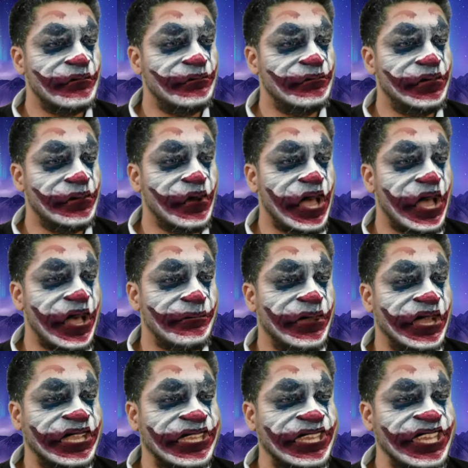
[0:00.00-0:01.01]
blow
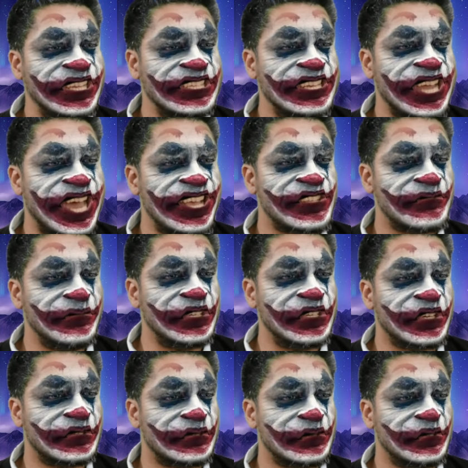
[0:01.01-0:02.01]
up a key
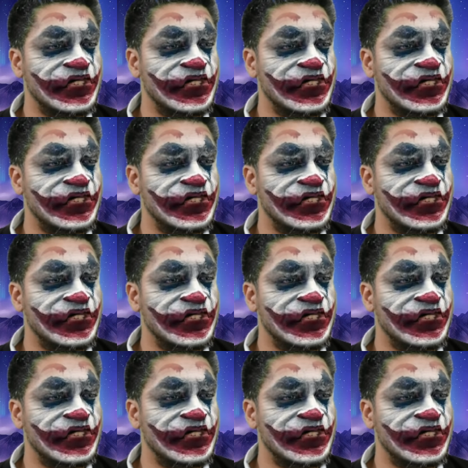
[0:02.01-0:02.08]
transmitter so